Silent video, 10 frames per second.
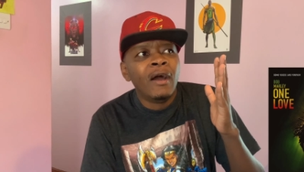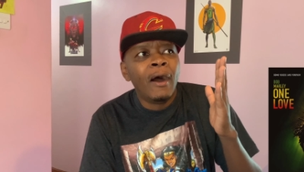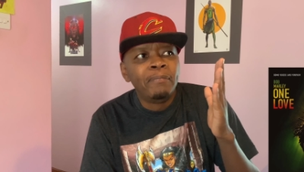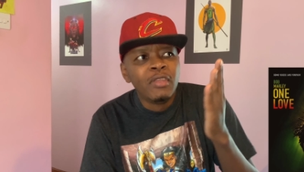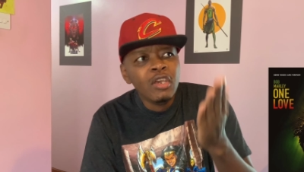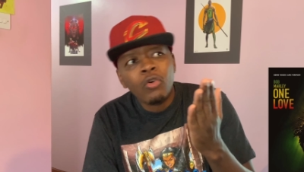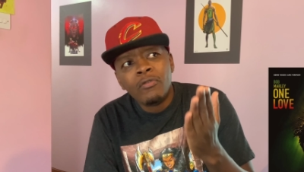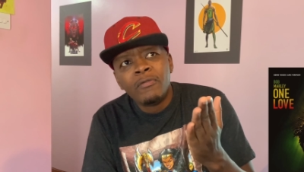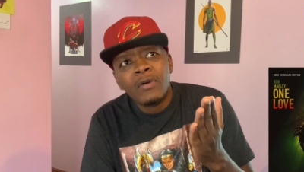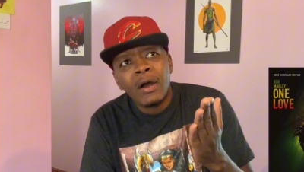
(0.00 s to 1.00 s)
Um, think
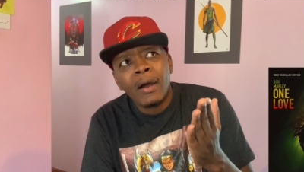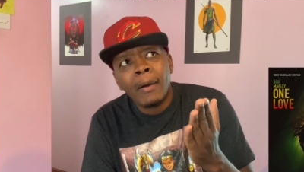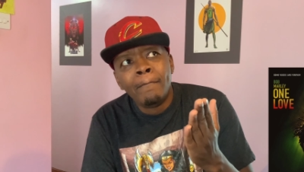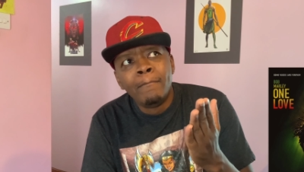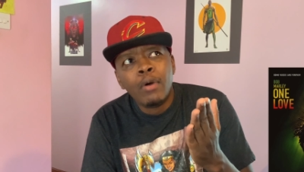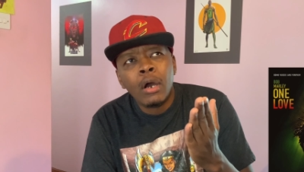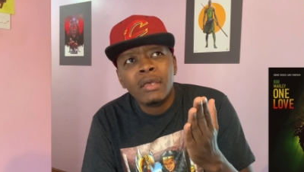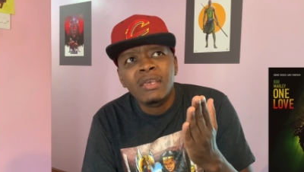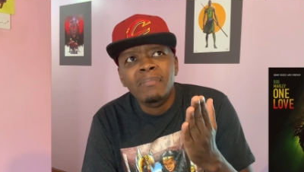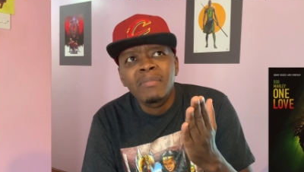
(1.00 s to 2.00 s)
of uh,
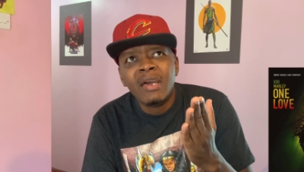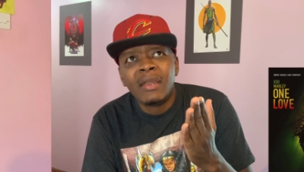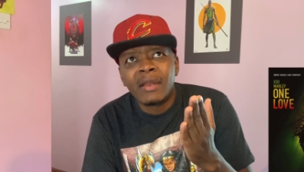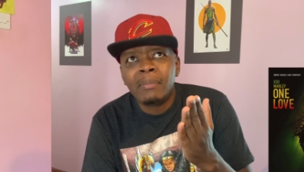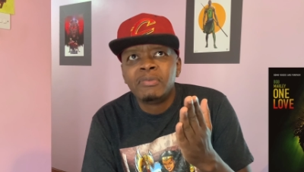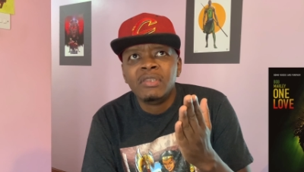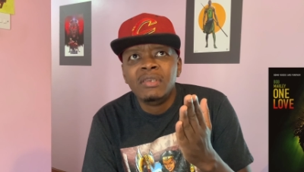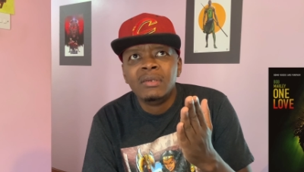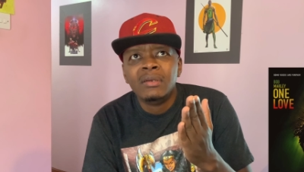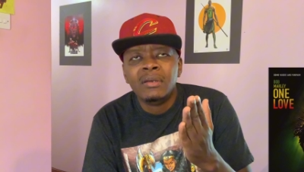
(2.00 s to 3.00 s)
Bohemian
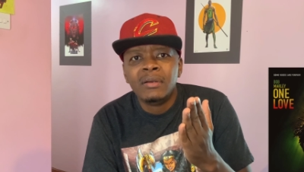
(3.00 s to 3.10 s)
Rhapsody.